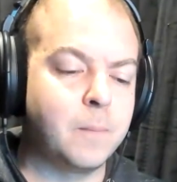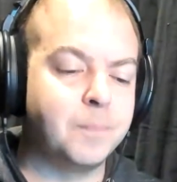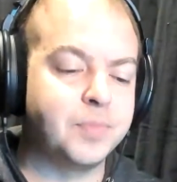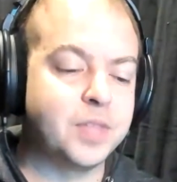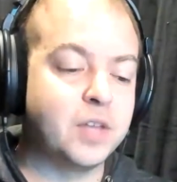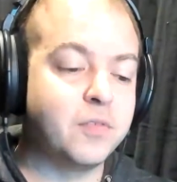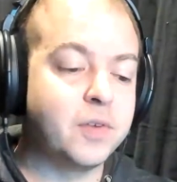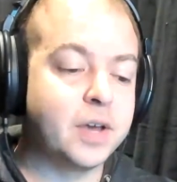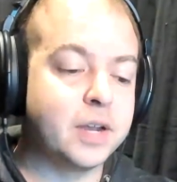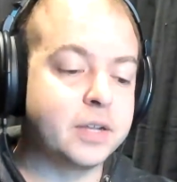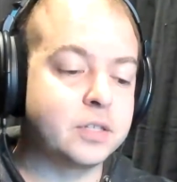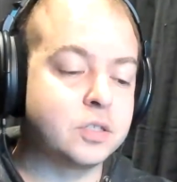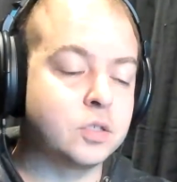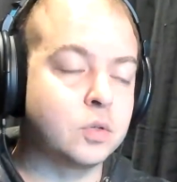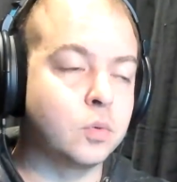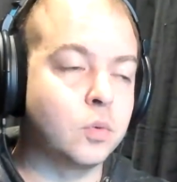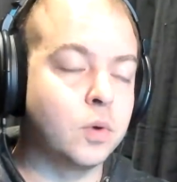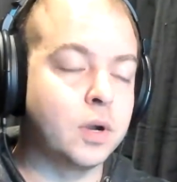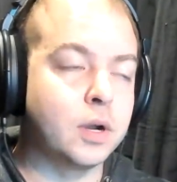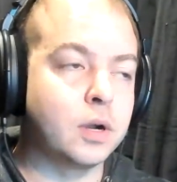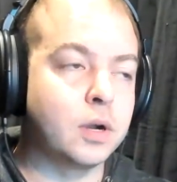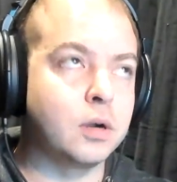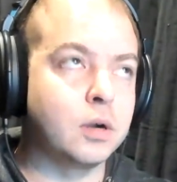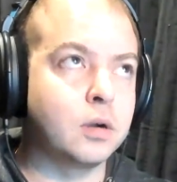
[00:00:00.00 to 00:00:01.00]
they've had it to
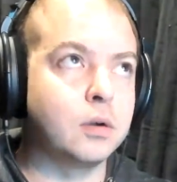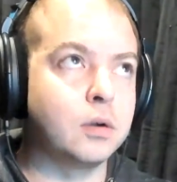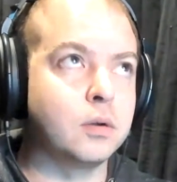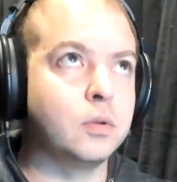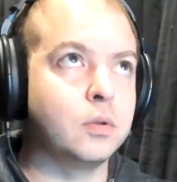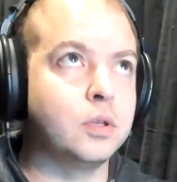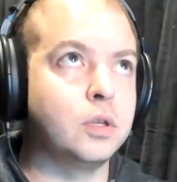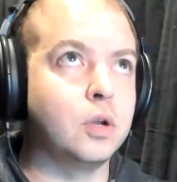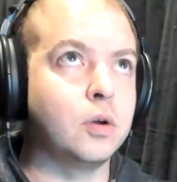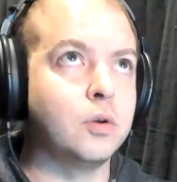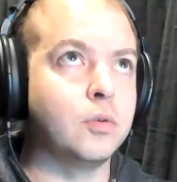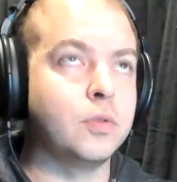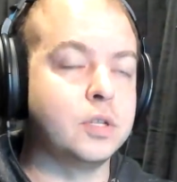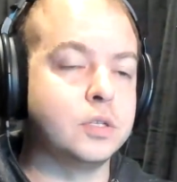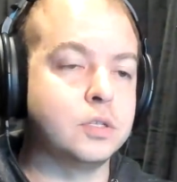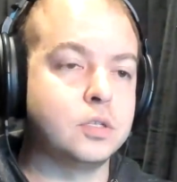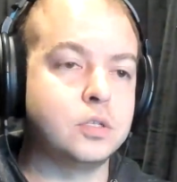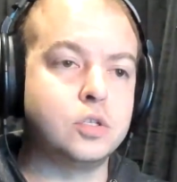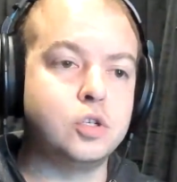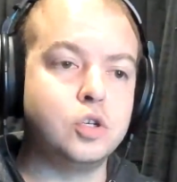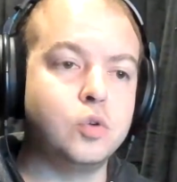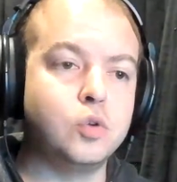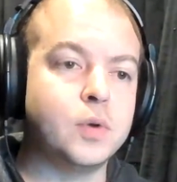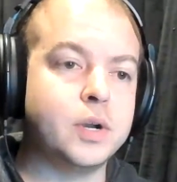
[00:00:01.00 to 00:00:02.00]
where,
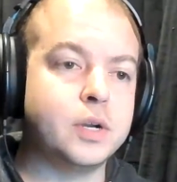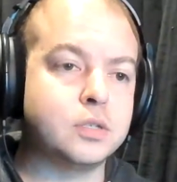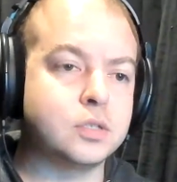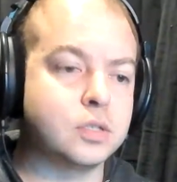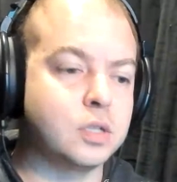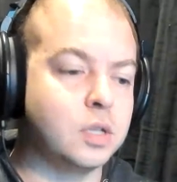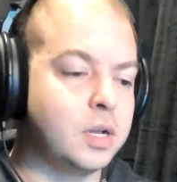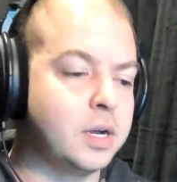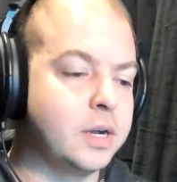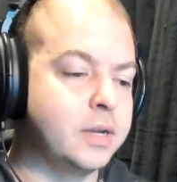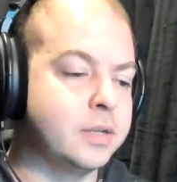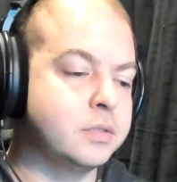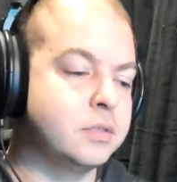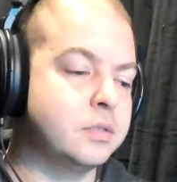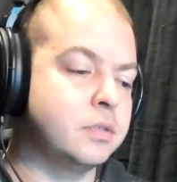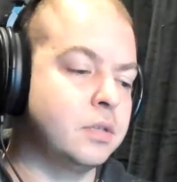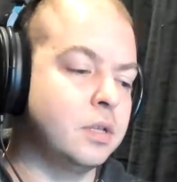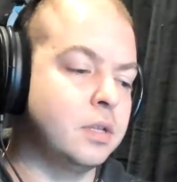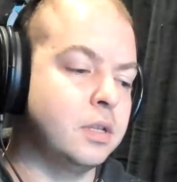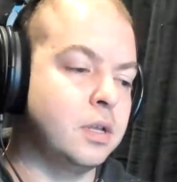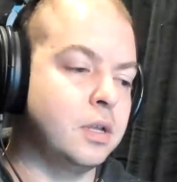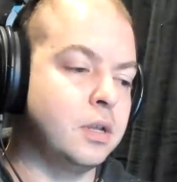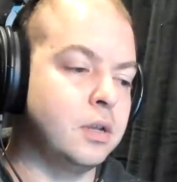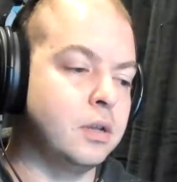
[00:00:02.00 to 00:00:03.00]
it's 2 rare slots,
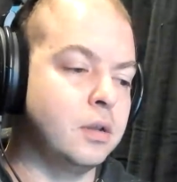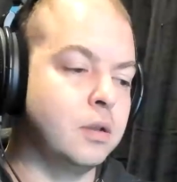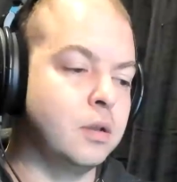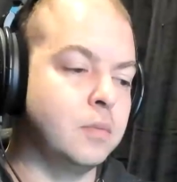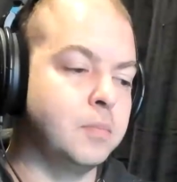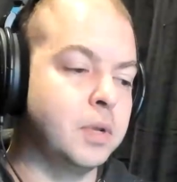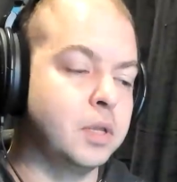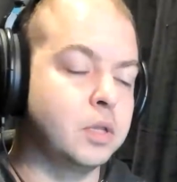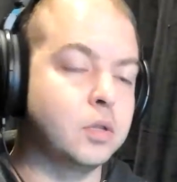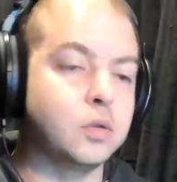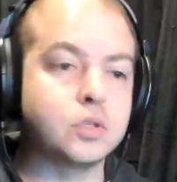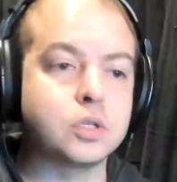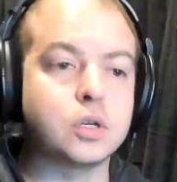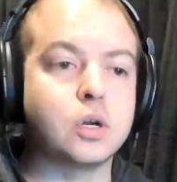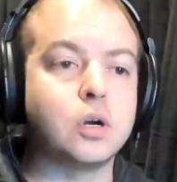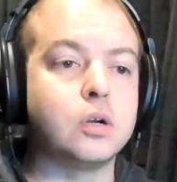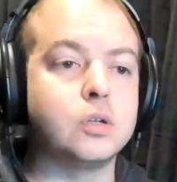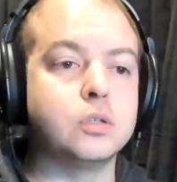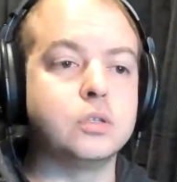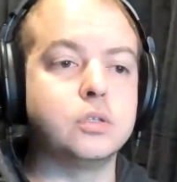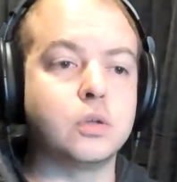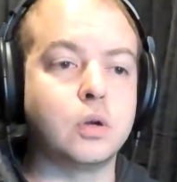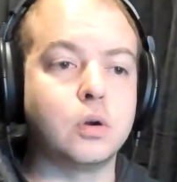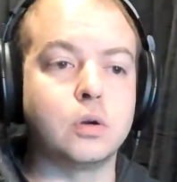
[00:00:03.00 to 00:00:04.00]
and then but those
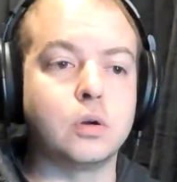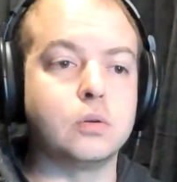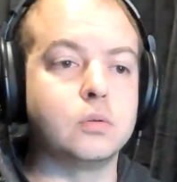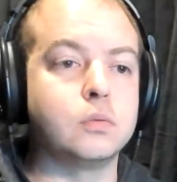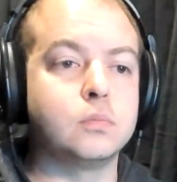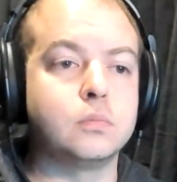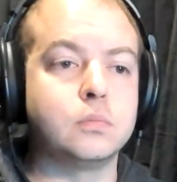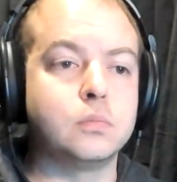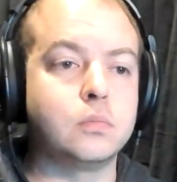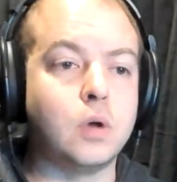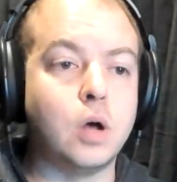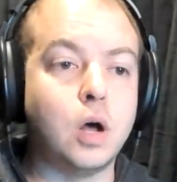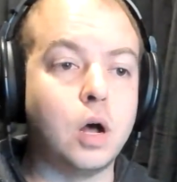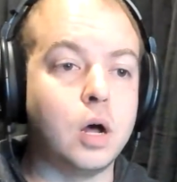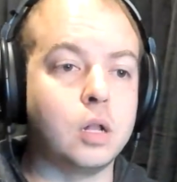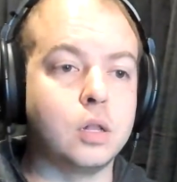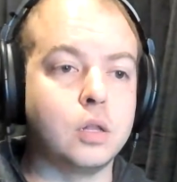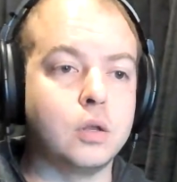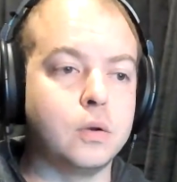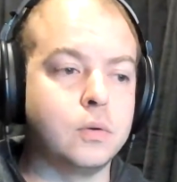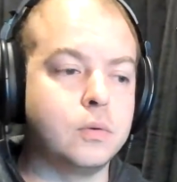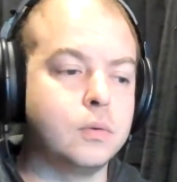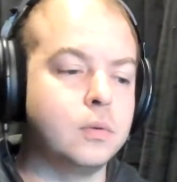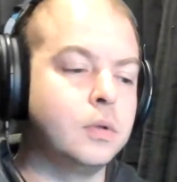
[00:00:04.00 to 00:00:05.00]
cards aren't
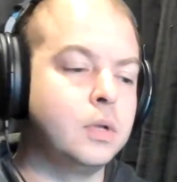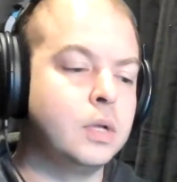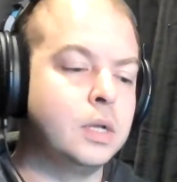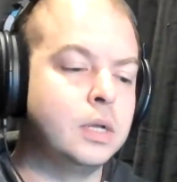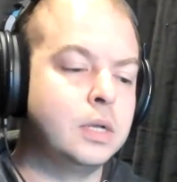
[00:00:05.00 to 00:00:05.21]
hollow.